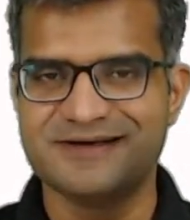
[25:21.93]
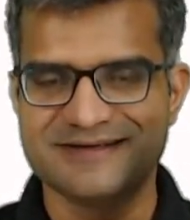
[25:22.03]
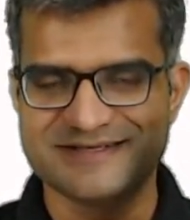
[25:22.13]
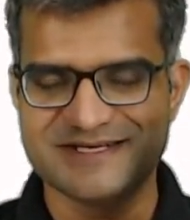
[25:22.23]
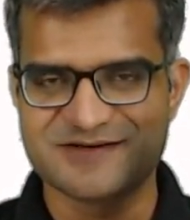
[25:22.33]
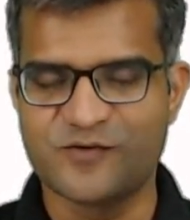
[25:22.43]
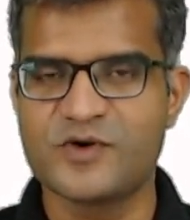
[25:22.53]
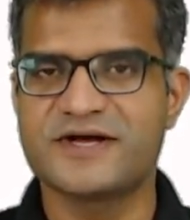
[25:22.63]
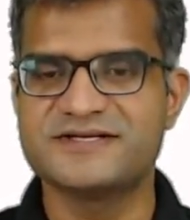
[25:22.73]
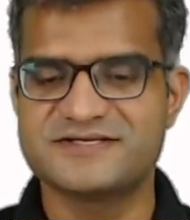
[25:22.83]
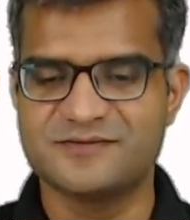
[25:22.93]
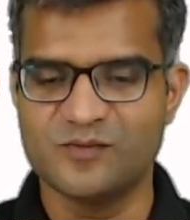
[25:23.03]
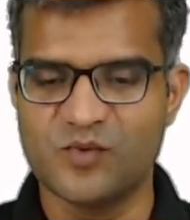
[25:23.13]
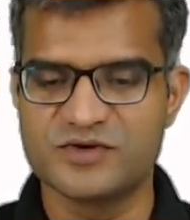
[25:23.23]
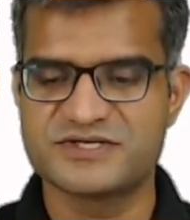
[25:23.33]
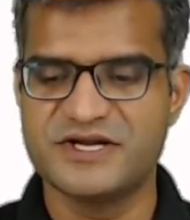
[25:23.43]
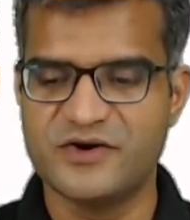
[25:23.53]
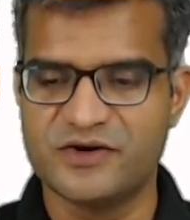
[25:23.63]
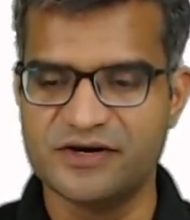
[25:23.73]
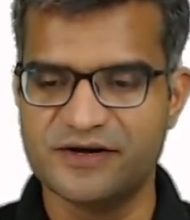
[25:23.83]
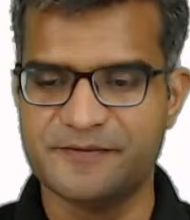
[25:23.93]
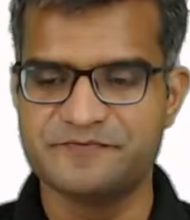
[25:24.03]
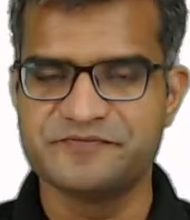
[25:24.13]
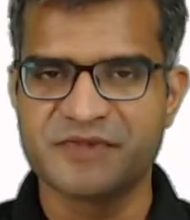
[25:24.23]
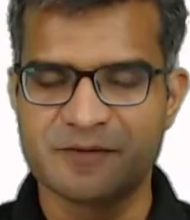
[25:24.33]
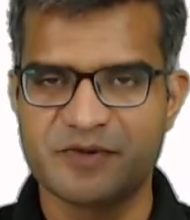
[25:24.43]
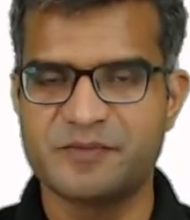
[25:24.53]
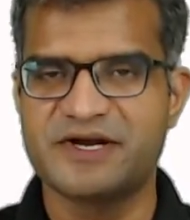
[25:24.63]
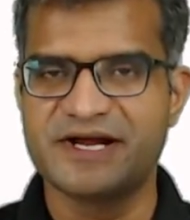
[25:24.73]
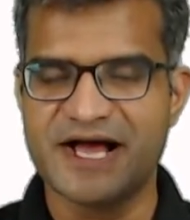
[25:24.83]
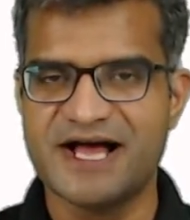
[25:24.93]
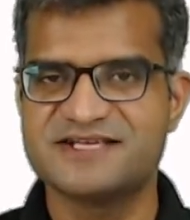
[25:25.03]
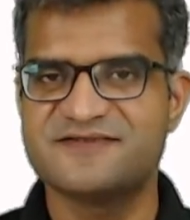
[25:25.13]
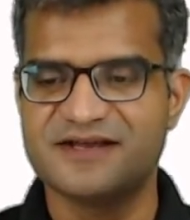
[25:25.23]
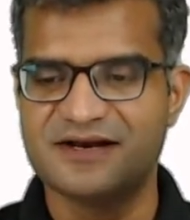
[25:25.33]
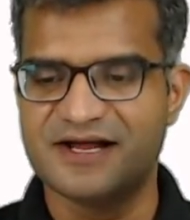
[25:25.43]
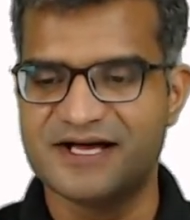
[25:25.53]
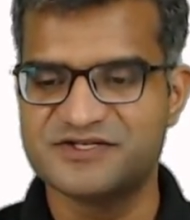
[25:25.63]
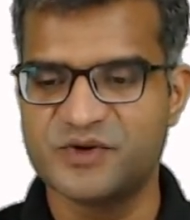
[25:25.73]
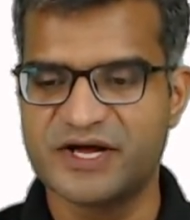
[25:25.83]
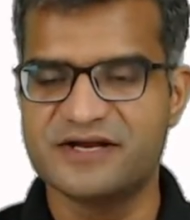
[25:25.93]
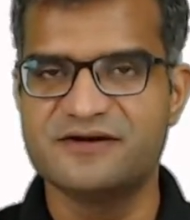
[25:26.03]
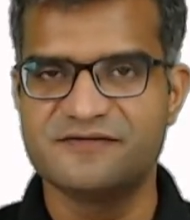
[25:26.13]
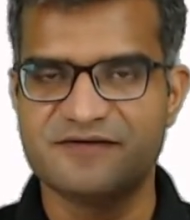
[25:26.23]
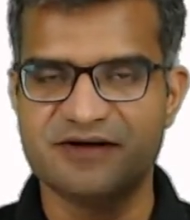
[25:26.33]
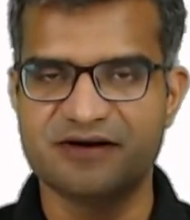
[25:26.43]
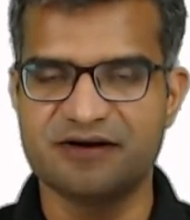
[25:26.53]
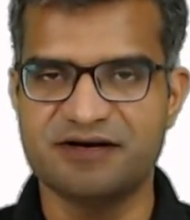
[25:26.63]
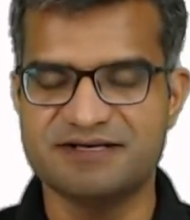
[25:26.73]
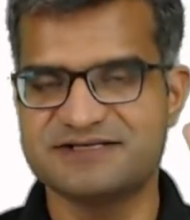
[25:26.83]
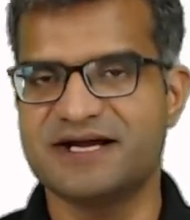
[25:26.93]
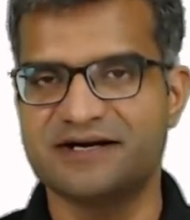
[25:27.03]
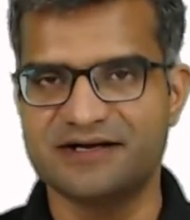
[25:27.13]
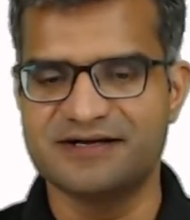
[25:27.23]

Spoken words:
Just focus mostly on preparing as well as you can for that.